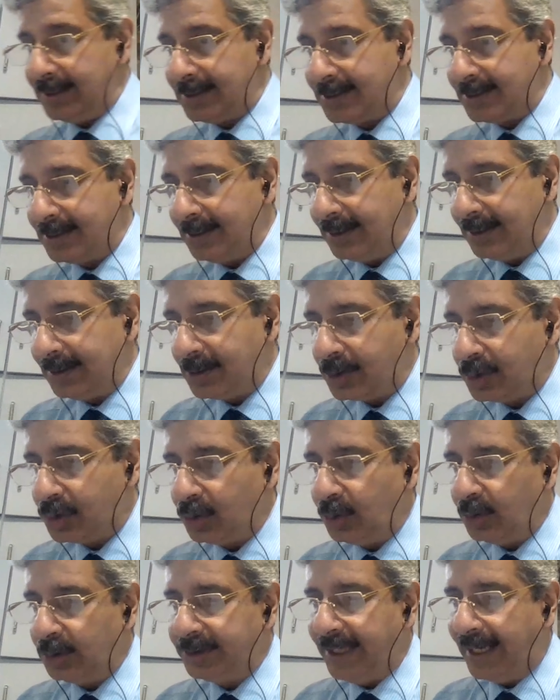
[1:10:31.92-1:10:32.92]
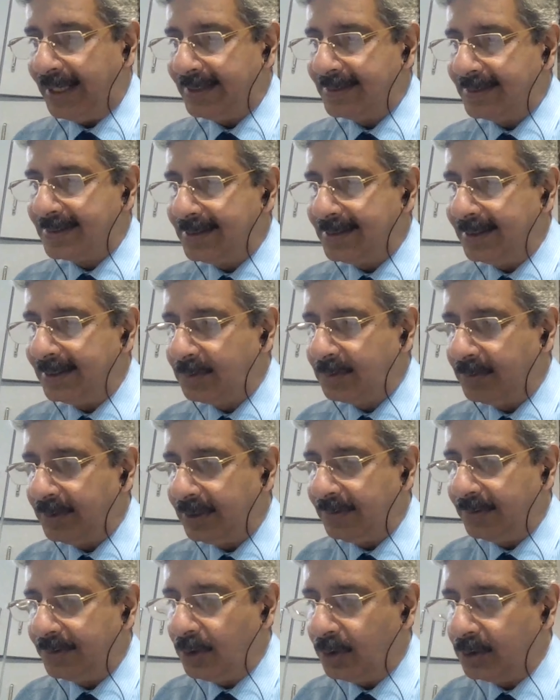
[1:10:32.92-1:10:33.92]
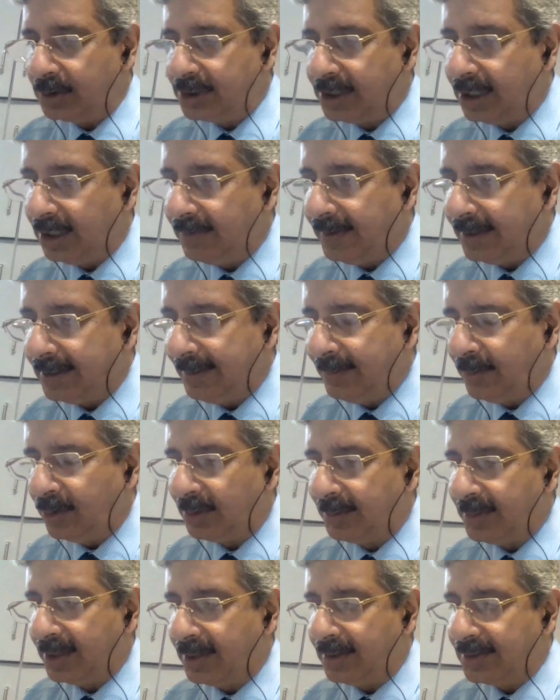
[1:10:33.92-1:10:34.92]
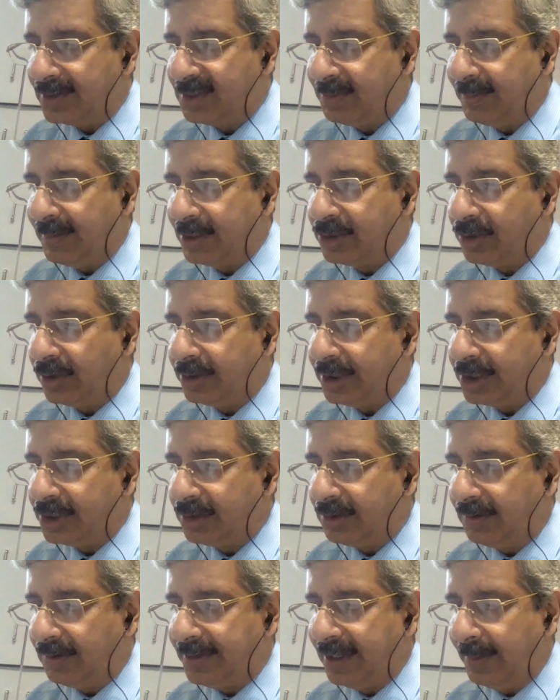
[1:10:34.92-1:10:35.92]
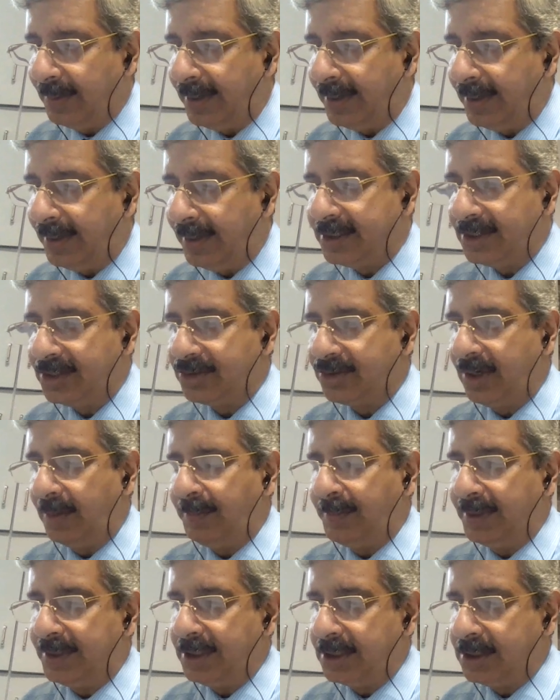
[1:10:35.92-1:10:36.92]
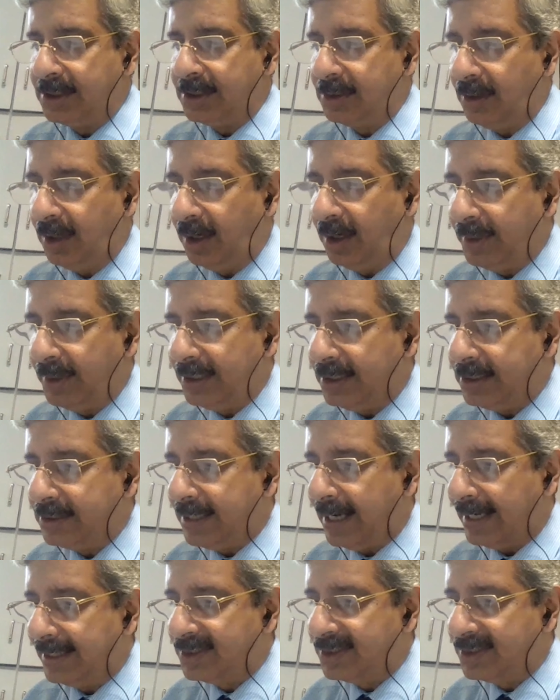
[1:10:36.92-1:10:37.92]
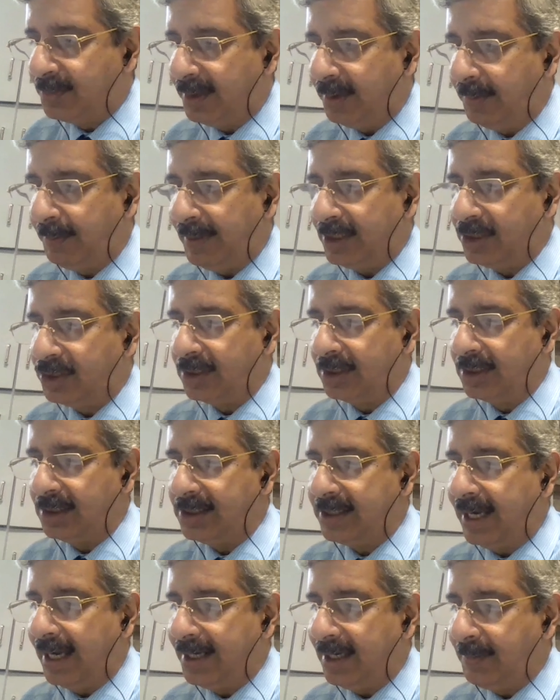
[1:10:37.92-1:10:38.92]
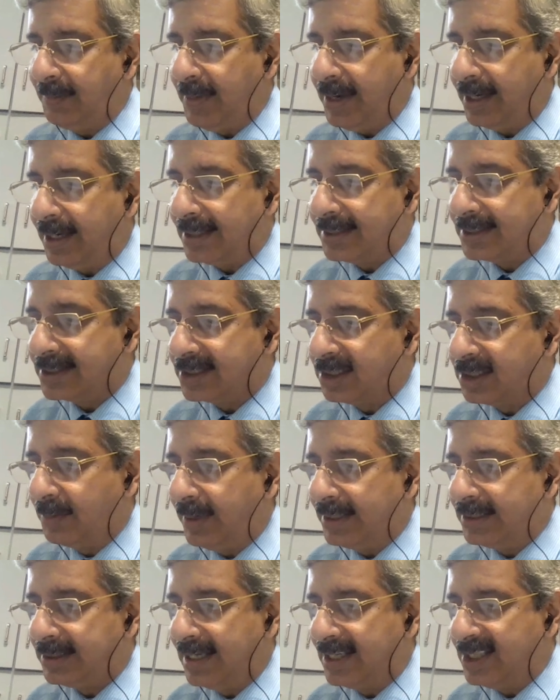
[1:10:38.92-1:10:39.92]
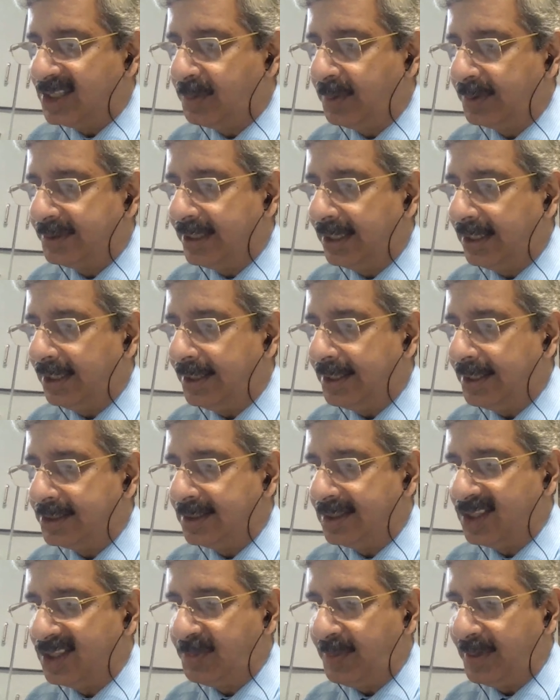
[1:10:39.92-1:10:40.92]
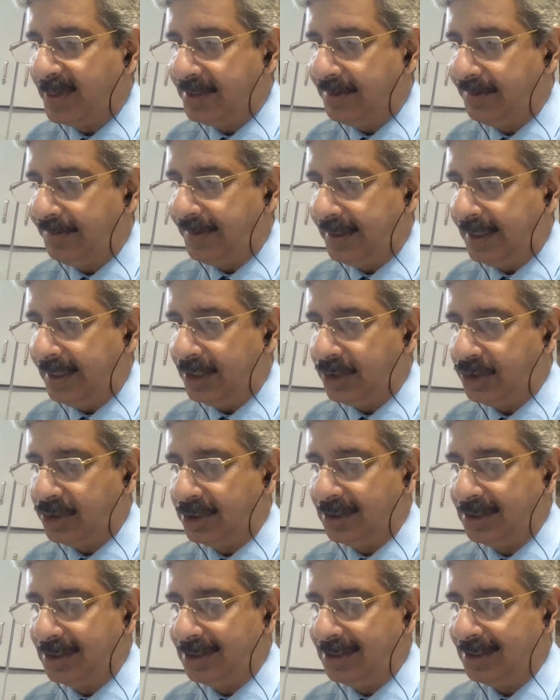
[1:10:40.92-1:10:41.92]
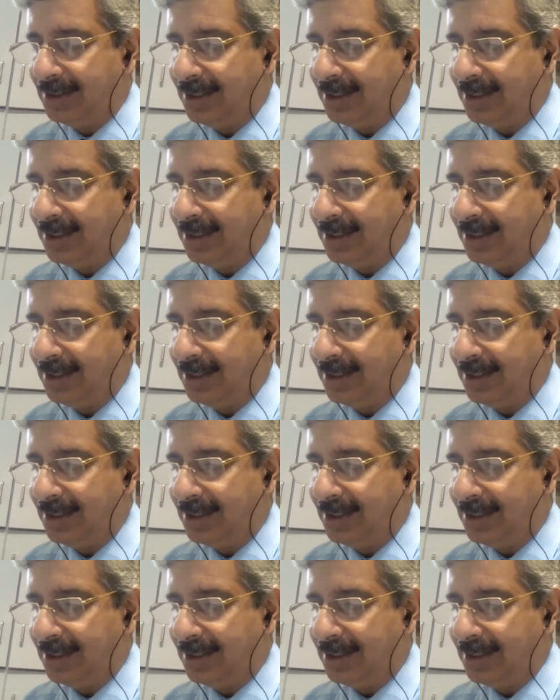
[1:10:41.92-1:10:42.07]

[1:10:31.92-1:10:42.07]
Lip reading: so. So that's it. We don't have any more because majority of them are just repetitive. How many tags per patient? Can it be customized as per the clinician specification?